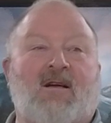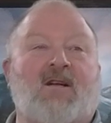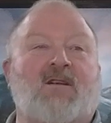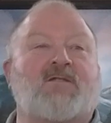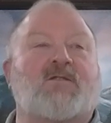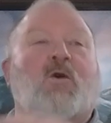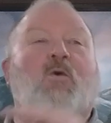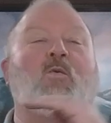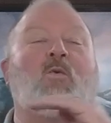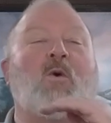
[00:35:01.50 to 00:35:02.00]

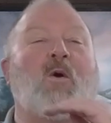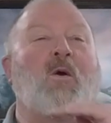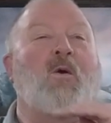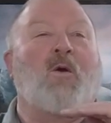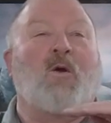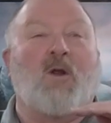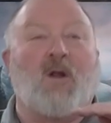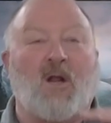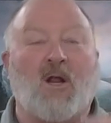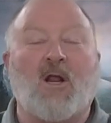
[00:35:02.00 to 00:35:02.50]

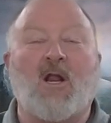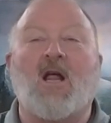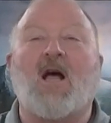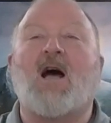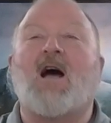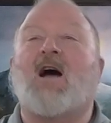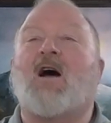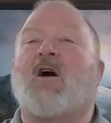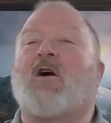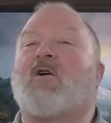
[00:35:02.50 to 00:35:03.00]
So
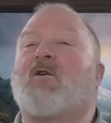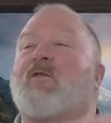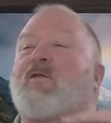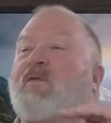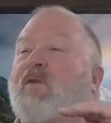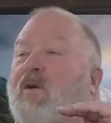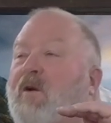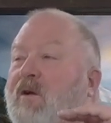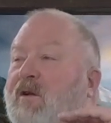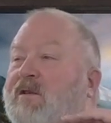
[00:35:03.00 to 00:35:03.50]

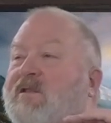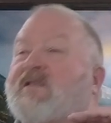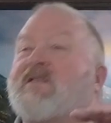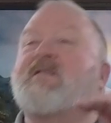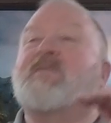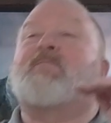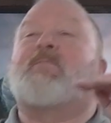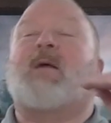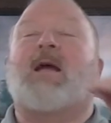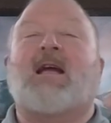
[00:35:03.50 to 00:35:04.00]
love
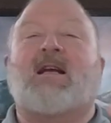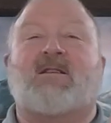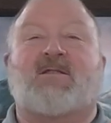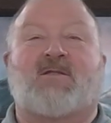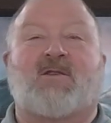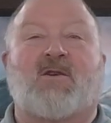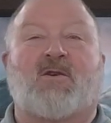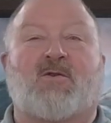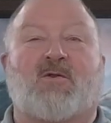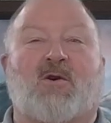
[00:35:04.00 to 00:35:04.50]
speaks
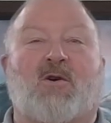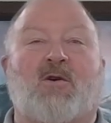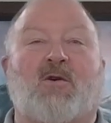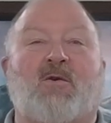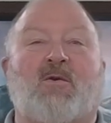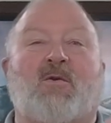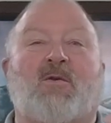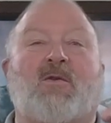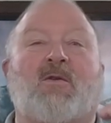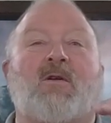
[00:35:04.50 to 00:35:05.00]
the
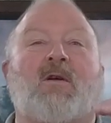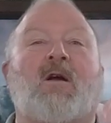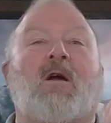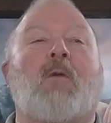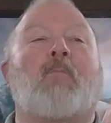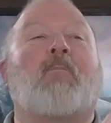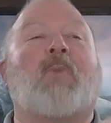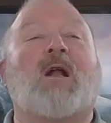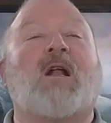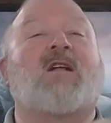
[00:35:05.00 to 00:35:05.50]
truth,
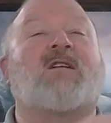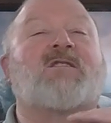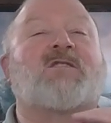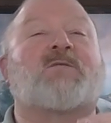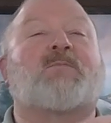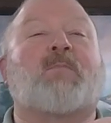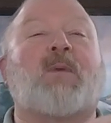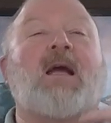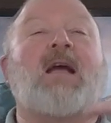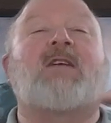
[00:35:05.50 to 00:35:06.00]
but it
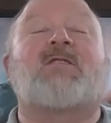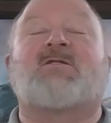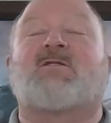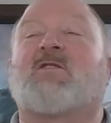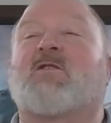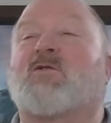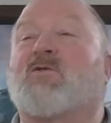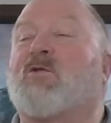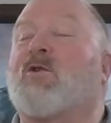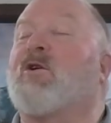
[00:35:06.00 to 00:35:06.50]
speaks
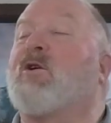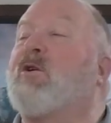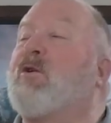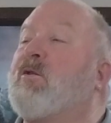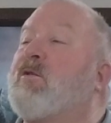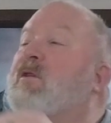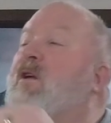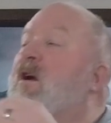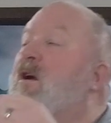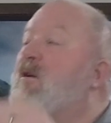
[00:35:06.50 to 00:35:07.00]
the
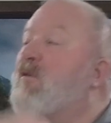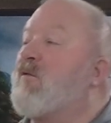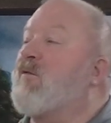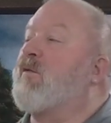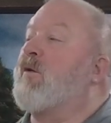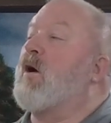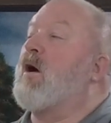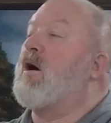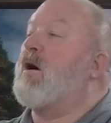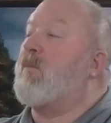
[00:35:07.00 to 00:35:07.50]
truth
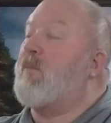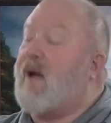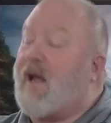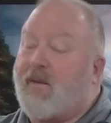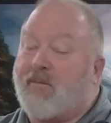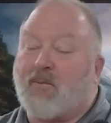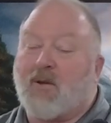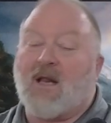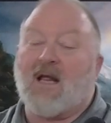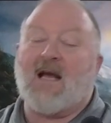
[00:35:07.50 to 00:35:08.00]
from a
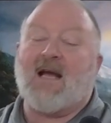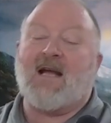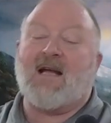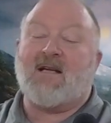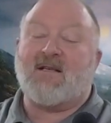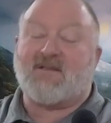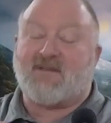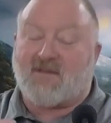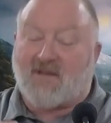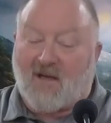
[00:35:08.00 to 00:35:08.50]

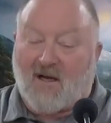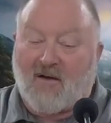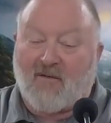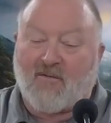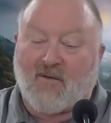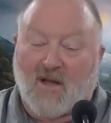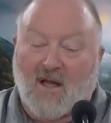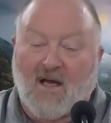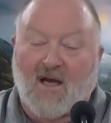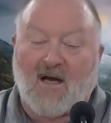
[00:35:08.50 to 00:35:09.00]
place of
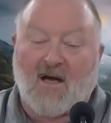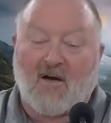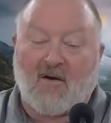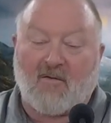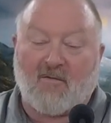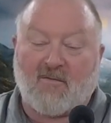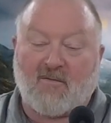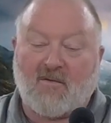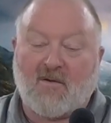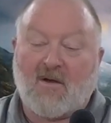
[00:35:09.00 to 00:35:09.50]

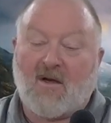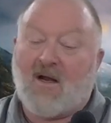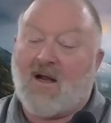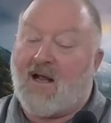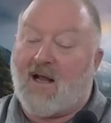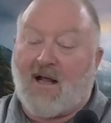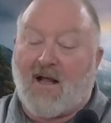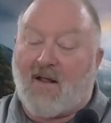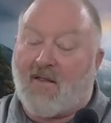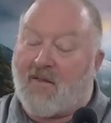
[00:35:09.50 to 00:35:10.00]
love.
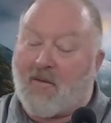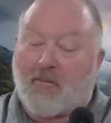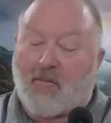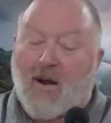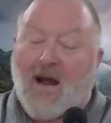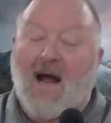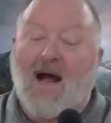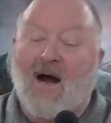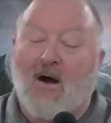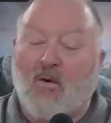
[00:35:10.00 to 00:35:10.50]
And the
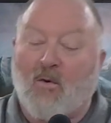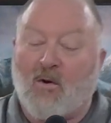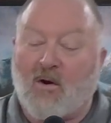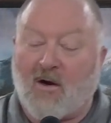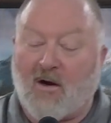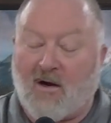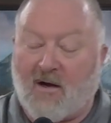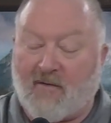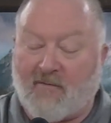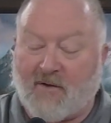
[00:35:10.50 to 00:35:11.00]

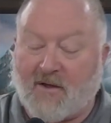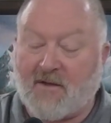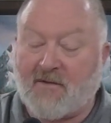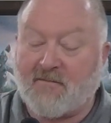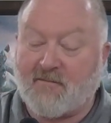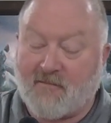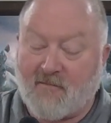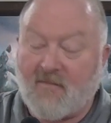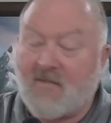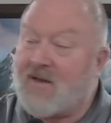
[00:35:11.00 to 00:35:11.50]
power of it
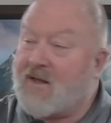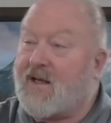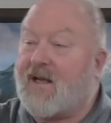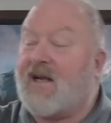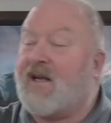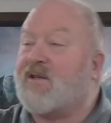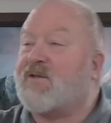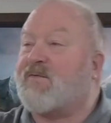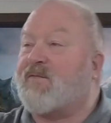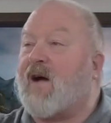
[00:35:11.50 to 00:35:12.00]

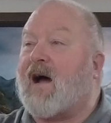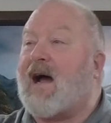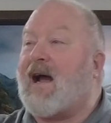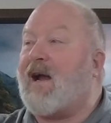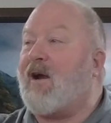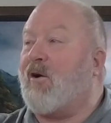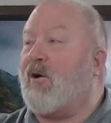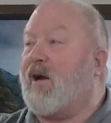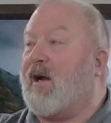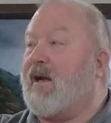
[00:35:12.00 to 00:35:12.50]
is
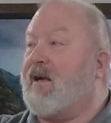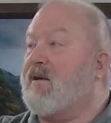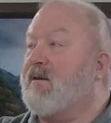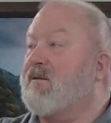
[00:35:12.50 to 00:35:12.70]
fiery